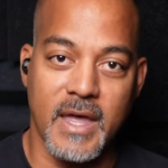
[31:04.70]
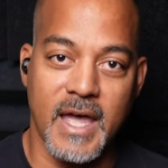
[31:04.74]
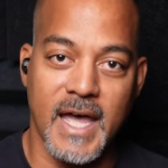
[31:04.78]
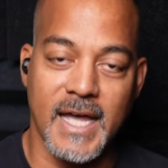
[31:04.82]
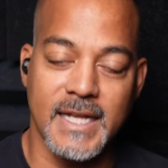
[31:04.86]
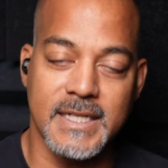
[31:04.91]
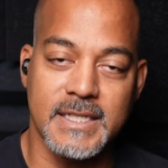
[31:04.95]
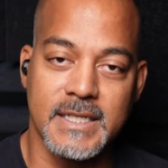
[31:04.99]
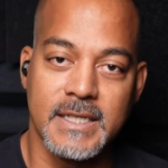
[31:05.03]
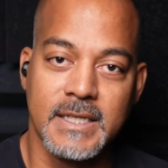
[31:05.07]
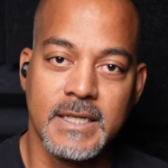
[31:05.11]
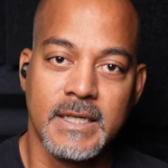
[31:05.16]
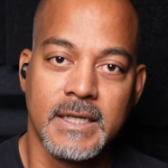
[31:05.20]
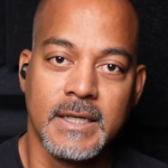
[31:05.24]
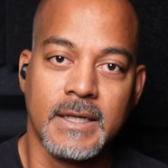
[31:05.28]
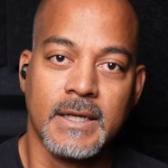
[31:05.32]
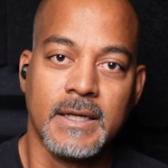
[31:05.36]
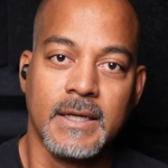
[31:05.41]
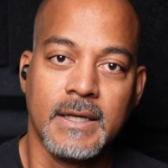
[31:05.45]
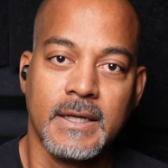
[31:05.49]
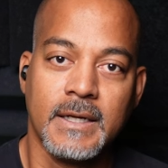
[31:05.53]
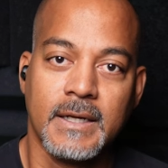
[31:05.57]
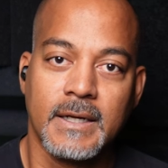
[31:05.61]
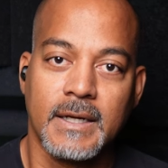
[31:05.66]
that?
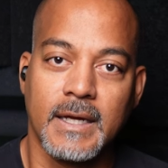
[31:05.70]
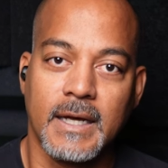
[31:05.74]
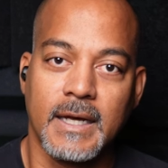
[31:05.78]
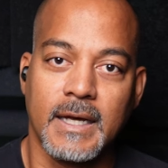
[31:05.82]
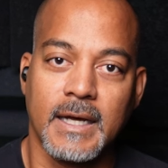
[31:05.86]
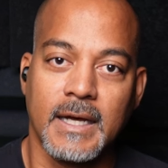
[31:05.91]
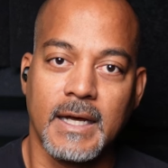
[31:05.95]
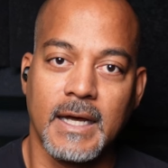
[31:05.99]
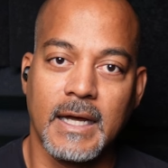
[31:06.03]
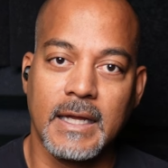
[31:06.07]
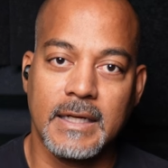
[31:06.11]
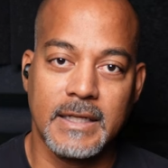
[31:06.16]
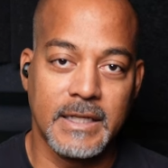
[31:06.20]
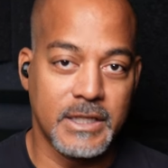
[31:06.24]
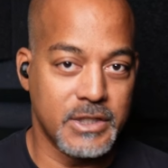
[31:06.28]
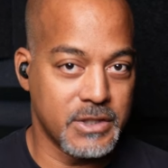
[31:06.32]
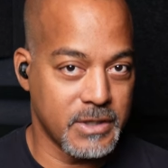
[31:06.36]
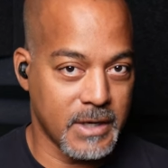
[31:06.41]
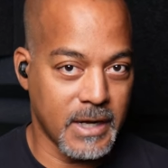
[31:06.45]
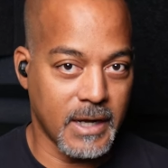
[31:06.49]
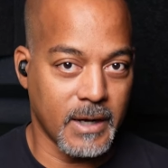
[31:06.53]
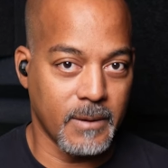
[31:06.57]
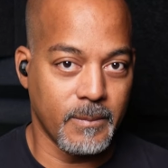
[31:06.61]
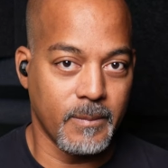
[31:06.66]
I need
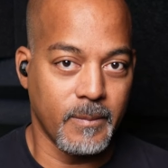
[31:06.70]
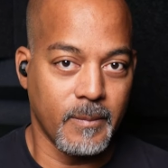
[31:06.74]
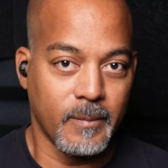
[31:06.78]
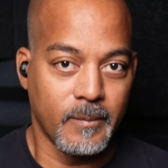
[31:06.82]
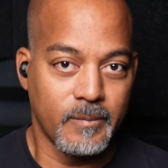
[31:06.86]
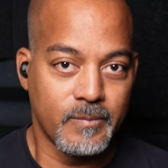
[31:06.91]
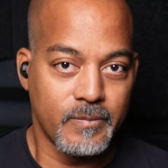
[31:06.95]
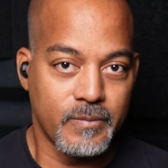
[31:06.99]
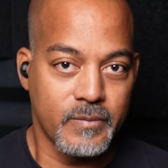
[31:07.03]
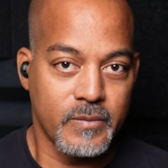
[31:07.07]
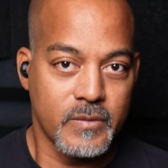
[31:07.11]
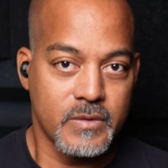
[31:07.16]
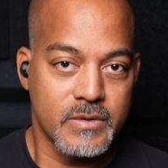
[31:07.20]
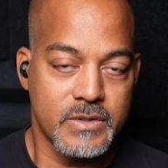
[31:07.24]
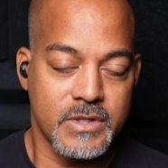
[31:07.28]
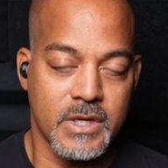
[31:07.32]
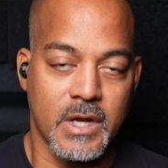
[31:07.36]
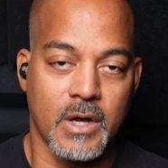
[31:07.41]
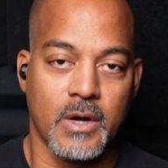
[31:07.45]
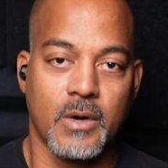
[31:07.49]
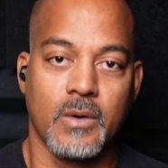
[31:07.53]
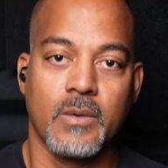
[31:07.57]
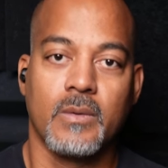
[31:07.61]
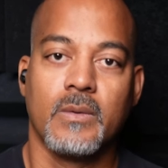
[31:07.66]
your help.
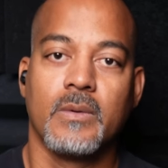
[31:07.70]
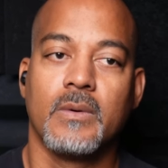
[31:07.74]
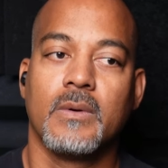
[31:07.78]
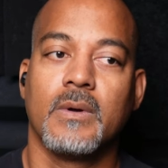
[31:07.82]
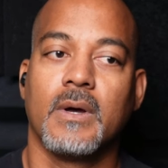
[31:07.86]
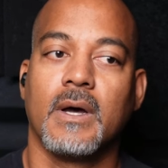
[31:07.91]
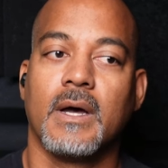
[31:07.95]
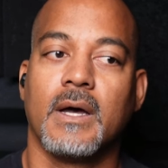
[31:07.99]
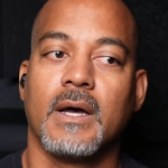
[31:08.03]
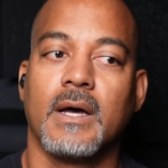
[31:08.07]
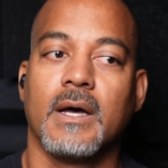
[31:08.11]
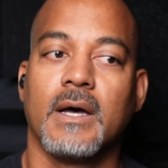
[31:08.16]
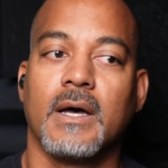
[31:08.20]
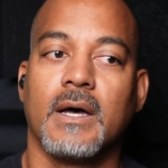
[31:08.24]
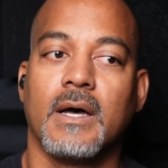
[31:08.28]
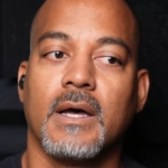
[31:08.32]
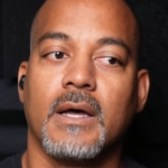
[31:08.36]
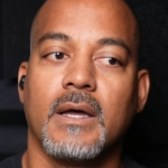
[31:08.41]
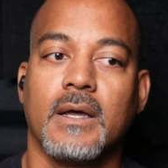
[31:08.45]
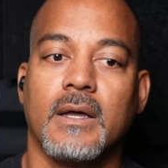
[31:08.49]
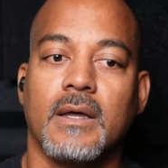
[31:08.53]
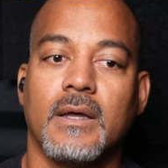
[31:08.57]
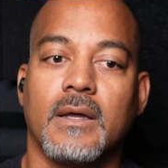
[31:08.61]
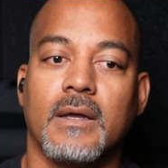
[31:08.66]
So
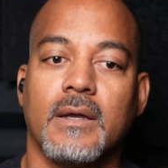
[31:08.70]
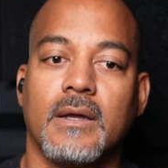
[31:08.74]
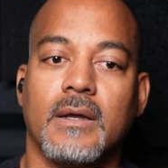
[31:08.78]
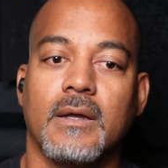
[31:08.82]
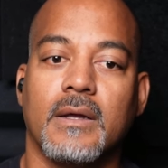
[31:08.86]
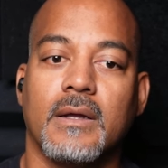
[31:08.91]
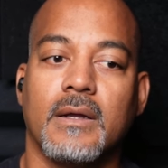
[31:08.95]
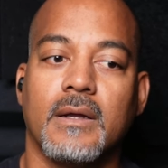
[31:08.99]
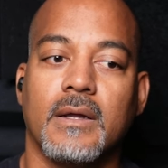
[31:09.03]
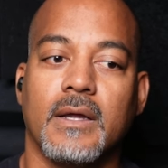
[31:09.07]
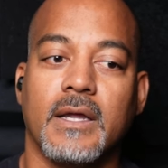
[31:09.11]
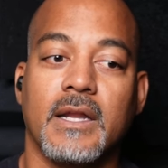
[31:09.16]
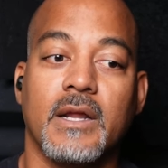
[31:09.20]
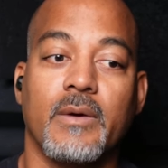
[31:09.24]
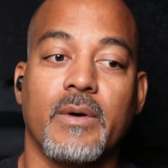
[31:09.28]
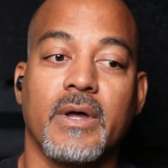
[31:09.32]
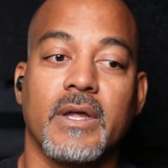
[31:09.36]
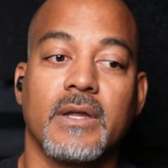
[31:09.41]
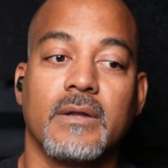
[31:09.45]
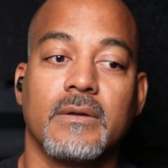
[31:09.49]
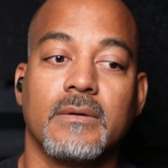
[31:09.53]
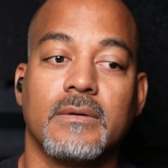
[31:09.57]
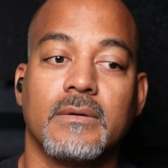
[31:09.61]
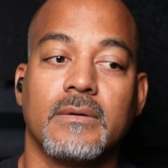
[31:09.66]

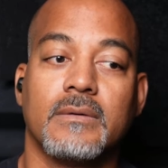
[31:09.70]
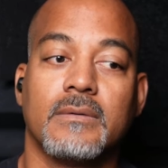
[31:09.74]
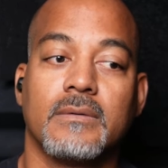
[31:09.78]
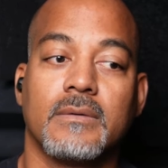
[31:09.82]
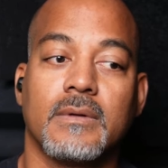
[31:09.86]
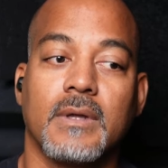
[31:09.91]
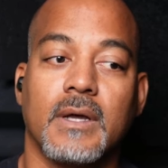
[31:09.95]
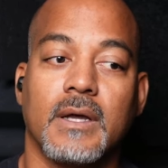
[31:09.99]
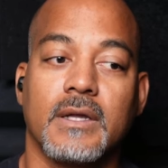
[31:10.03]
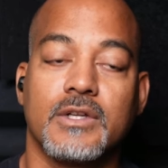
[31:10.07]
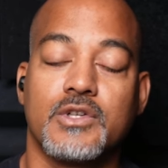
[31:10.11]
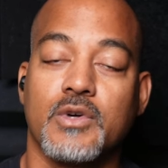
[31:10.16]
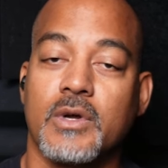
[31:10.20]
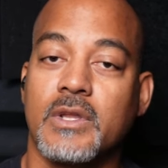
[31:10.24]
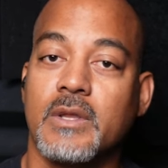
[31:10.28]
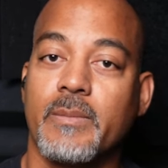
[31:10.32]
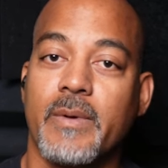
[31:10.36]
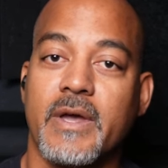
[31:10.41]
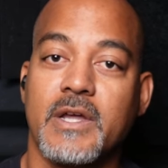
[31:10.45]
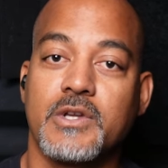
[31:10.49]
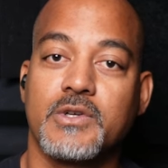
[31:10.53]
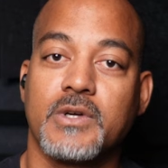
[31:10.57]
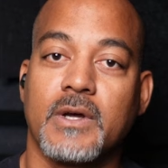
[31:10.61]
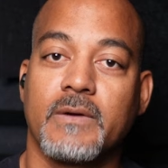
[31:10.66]
anyway, join the
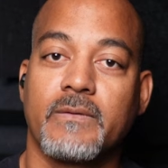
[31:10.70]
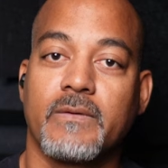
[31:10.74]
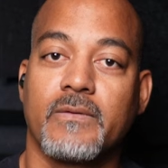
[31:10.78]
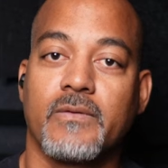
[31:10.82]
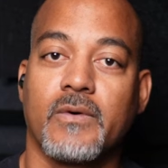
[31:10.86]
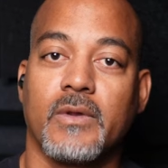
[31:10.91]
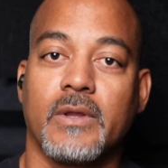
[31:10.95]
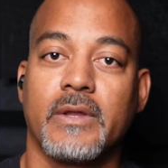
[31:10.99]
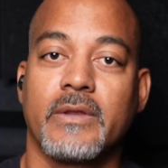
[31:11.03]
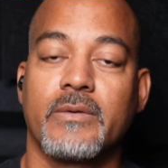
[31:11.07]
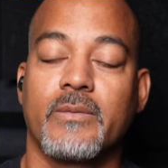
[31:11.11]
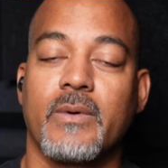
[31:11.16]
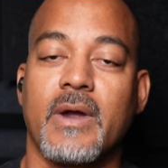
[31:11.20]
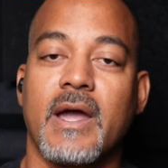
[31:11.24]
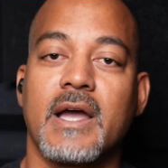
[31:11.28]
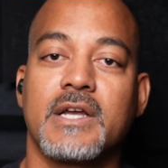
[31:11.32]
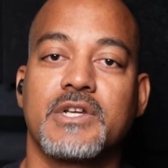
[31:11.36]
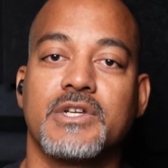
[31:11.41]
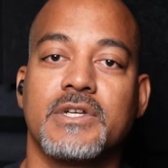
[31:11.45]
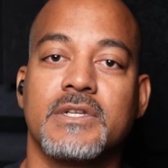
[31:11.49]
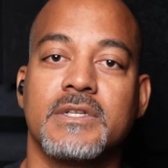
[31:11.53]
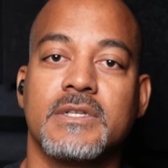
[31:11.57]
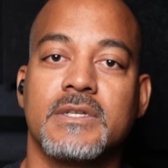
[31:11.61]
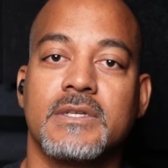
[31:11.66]
Patreon for full-length
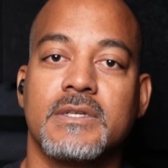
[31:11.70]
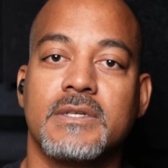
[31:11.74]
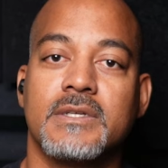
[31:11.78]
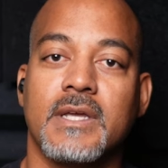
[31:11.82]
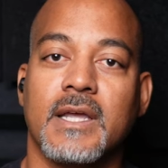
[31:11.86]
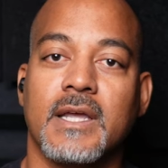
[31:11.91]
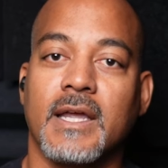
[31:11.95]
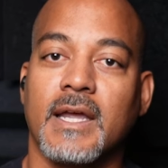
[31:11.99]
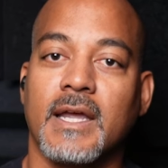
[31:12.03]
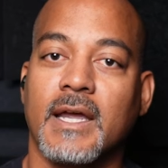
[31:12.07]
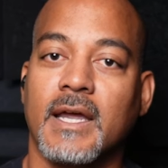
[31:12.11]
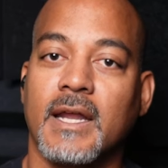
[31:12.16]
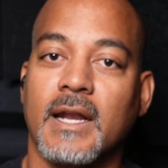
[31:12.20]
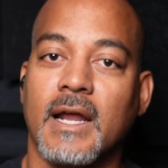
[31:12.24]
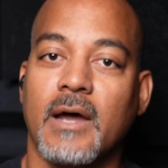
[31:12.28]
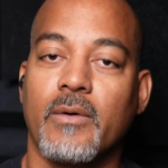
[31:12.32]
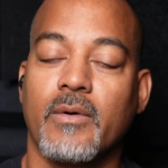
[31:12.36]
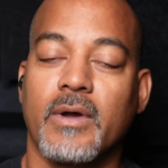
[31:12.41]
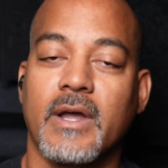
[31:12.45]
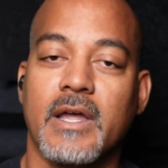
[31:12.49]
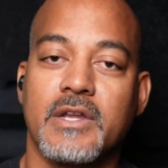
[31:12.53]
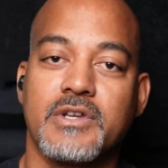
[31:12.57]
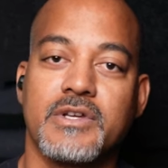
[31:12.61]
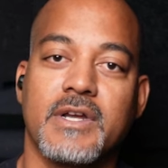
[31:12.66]
reactions. And I
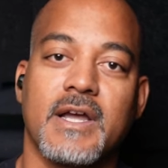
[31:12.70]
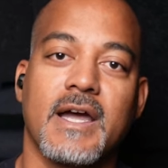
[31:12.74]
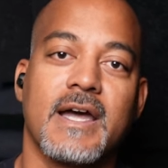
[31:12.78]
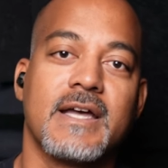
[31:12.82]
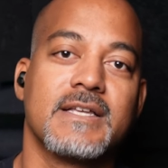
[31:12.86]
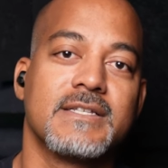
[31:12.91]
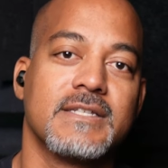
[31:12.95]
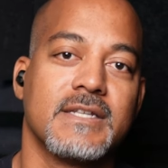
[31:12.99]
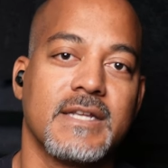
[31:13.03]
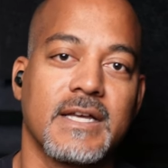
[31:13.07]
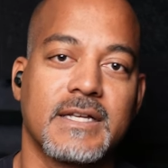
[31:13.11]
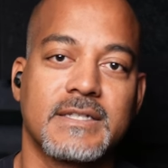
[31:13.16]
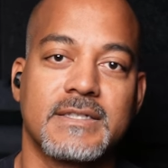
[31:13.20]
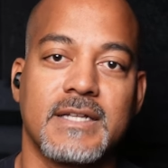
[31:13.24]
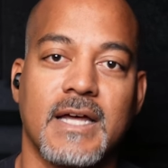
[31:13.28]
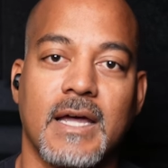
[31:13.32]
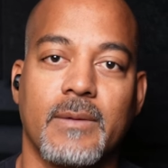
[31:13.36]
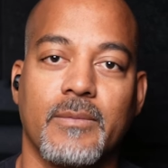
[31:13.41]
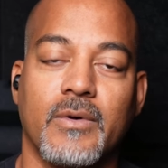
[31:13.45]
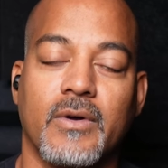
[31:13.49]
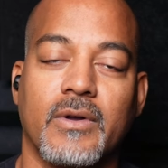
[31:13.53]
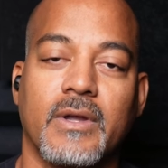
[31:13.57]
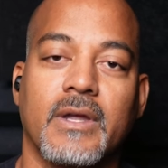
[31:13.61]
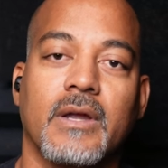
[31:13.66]
will catch you guys next
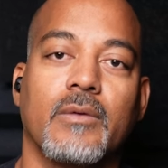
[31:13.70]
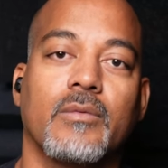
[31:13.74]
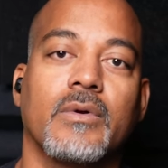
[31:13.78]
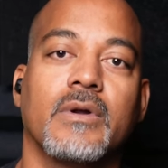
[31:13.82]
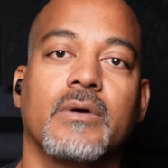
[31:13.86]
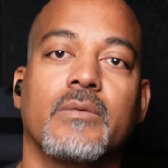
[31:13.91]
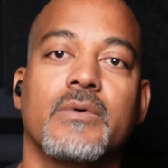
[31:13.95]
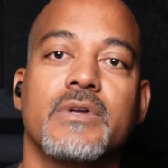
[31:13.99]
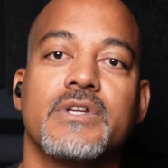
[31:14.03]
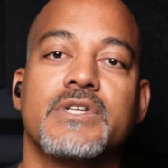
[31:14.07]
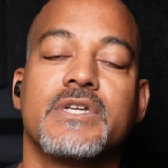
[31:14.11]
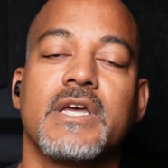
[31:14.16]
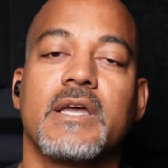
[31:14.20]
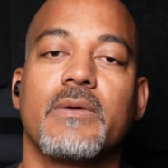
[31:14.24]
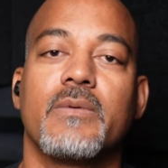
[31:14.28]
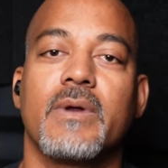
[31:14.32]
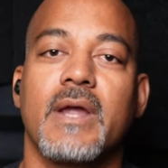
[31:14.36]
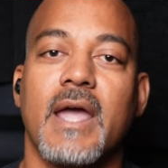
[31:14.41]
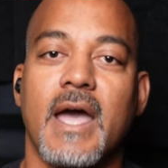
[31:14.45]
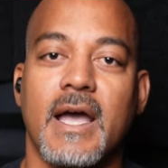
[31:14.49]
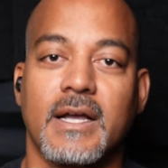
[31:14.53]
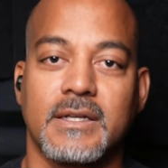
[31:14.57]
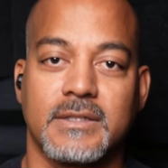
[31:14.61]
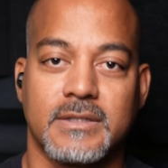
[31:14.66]
time on Get Real with Jay
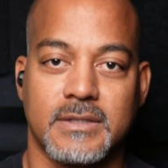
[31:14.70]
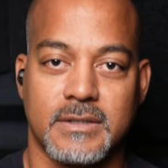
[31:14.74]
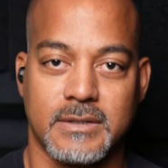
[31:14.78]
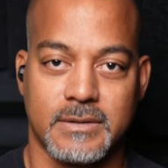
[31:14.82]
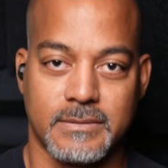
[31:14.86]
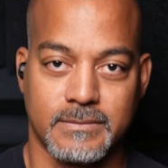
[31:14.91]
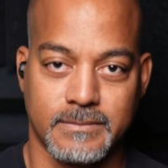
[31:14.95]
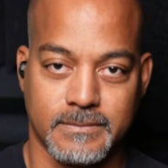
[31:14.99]
Reacts.